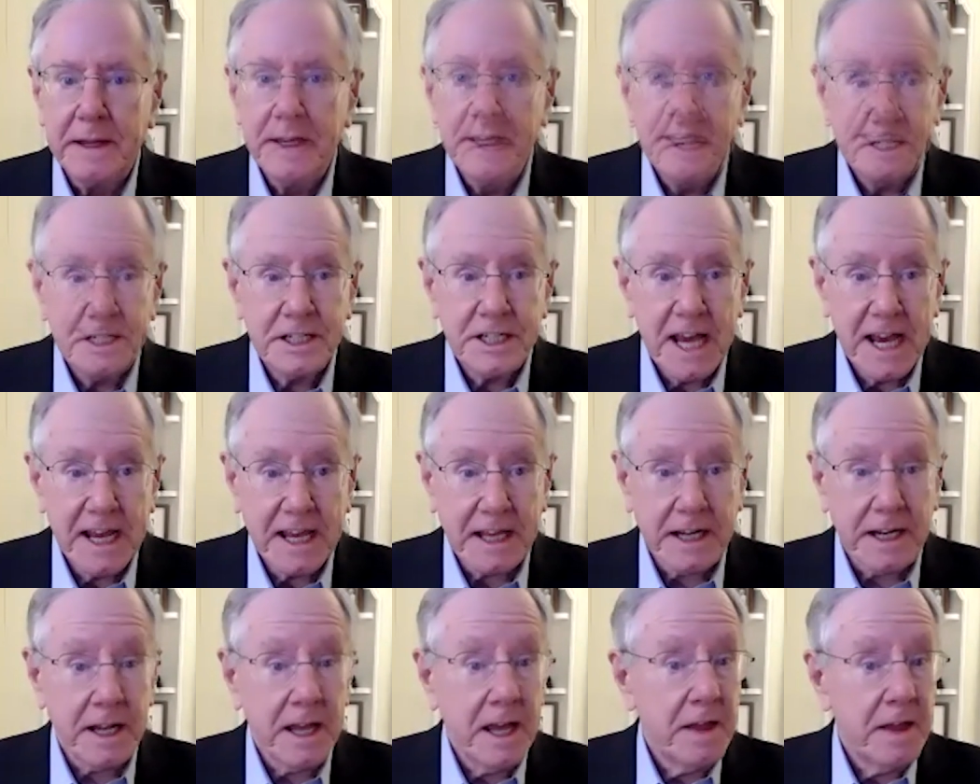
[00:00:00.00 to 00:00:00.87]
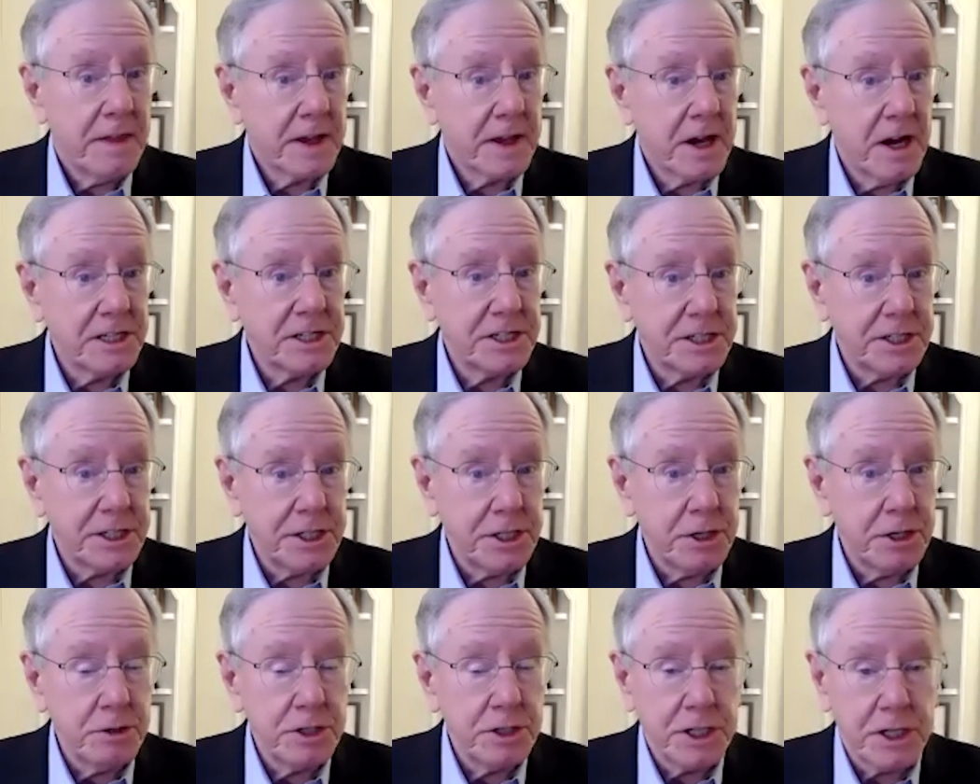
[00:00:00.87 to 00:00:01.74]
Second, the
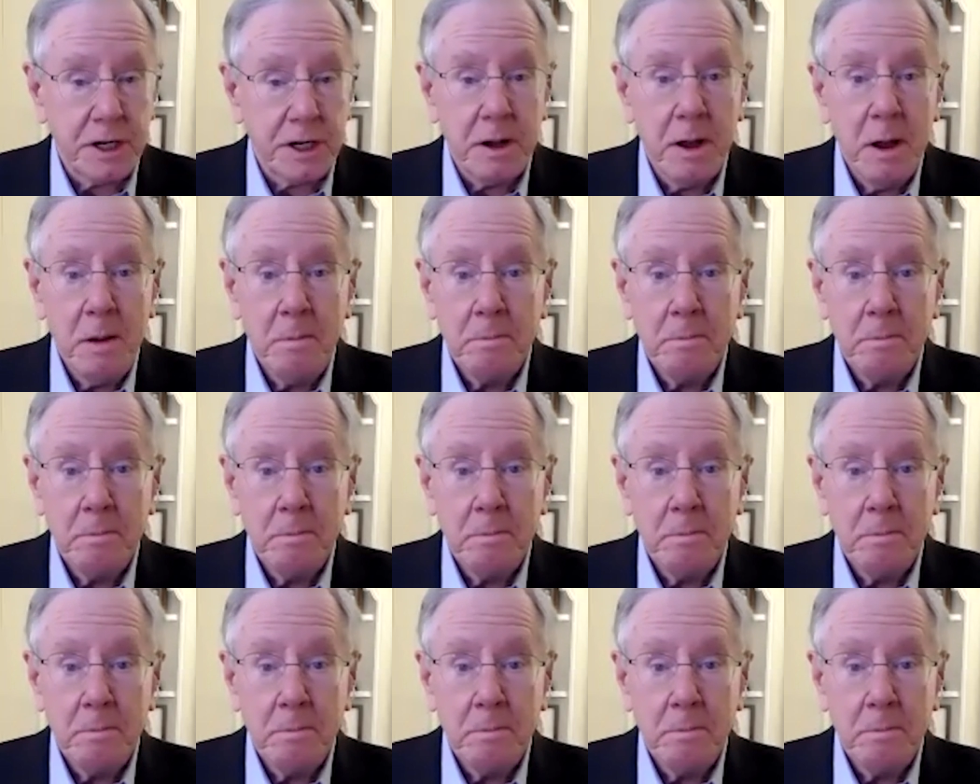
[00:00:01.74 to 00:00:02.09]
Constitution